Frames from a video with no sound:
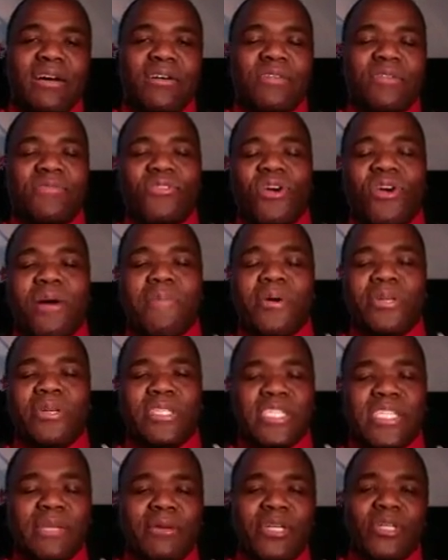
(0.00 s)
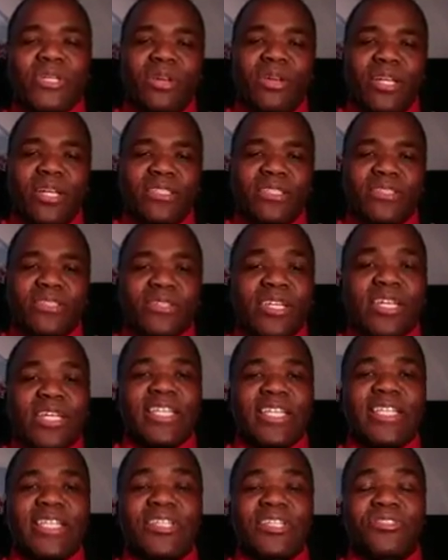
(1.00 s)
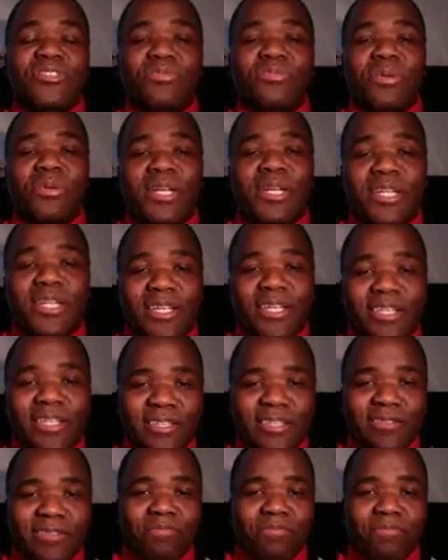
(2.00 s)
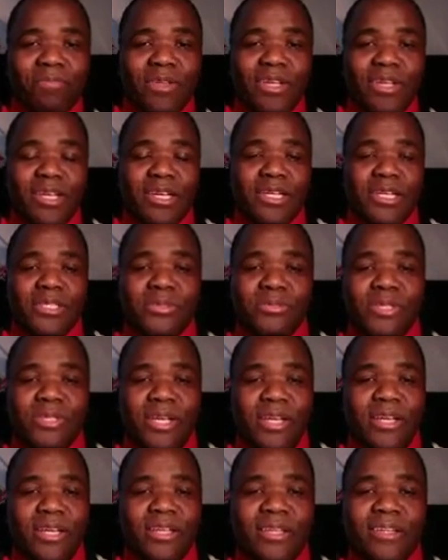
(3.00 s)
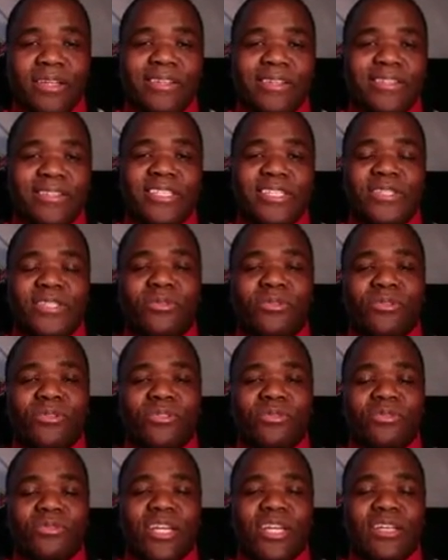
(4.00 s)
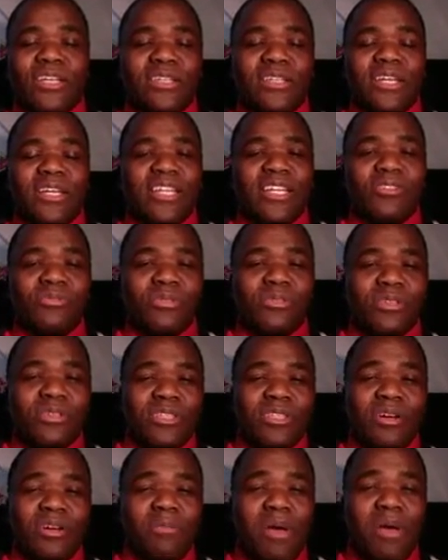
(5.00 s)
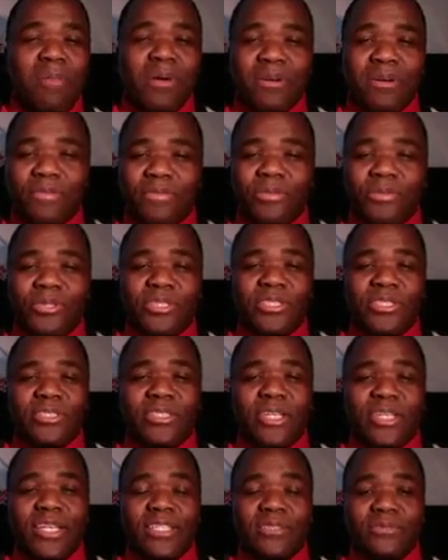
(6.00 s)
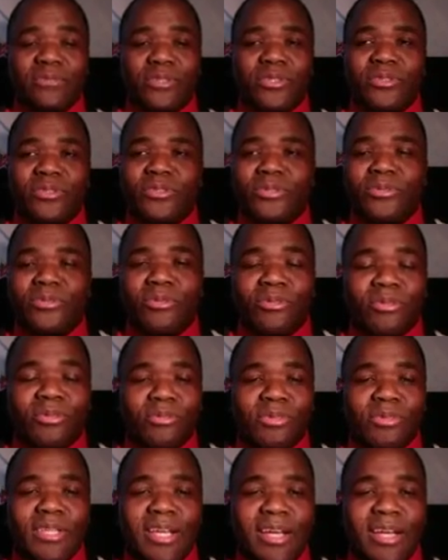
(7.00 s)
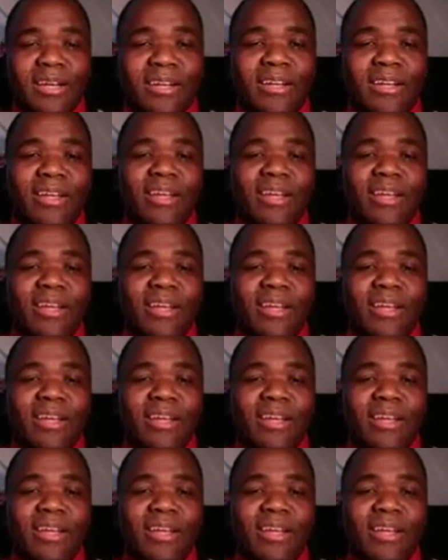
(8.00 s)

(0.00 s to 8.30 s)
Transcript: for about $7, you can get that training today, just to go through that. That'll be about 14 days for you to go through that.